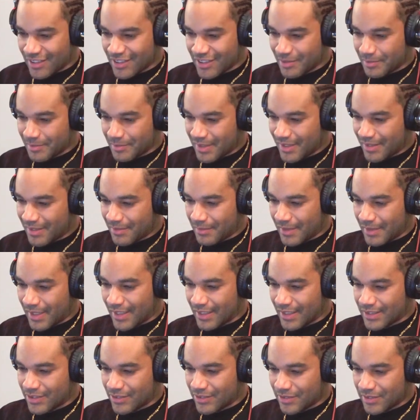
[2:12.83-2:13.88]
him up,
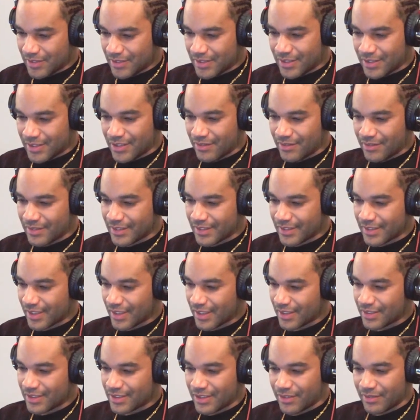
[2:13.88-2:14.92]
man. She
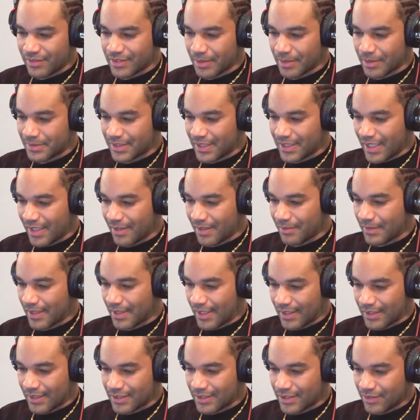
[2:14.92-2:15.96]
was upset, man.